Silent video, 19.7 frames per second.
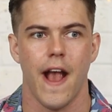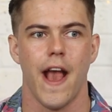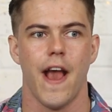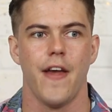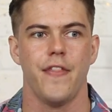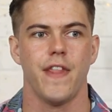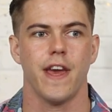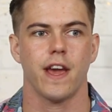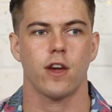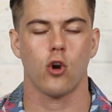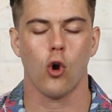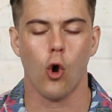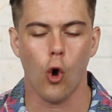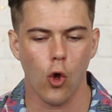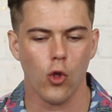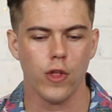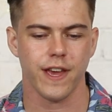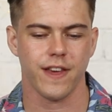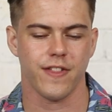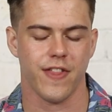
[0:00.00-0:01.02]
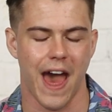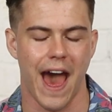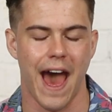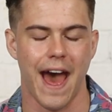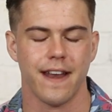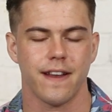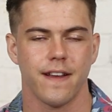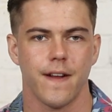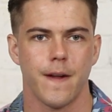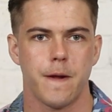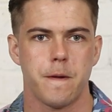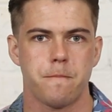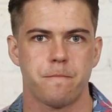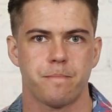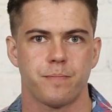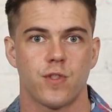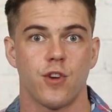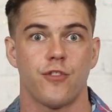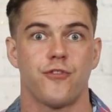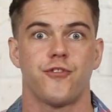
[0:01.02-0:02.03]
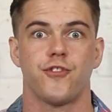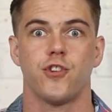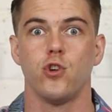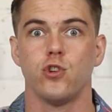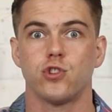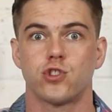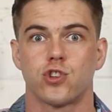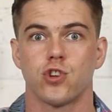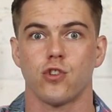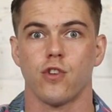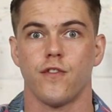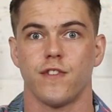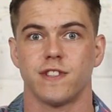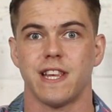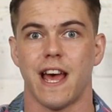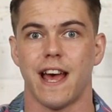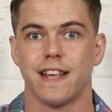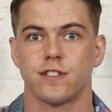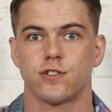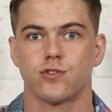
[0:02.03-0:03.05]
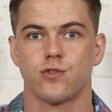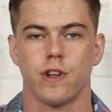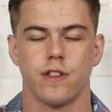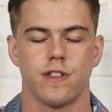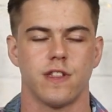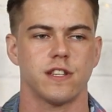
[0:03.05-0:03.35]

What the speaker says: And they're calling that the future of Assassin's Creed.